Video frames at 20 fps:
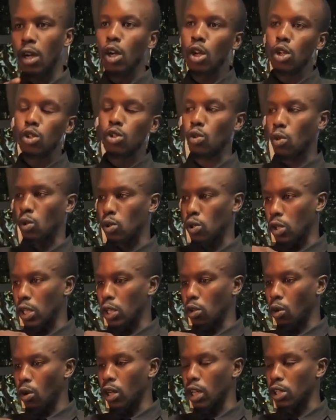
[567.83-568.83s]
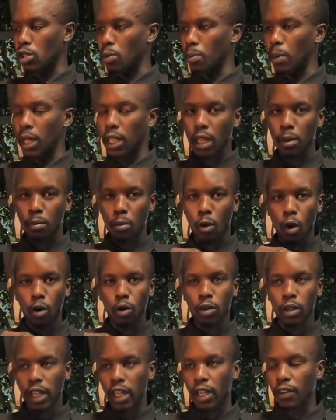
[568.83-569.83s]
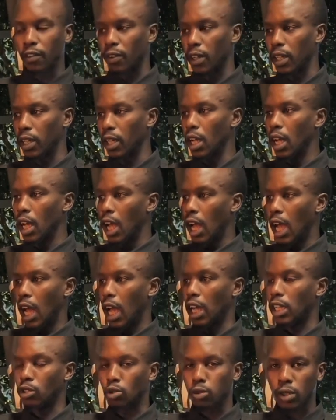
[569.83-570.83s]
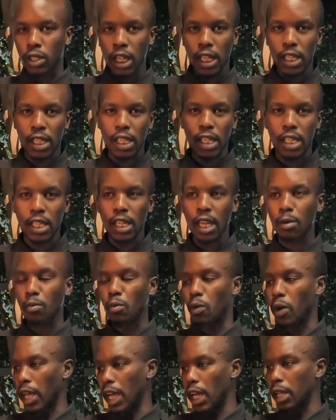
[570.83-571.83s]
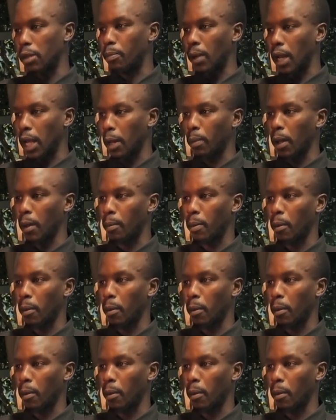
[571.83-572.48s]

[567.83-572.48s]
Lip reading: So in order to make them all even and to taste the same, we add black pepper.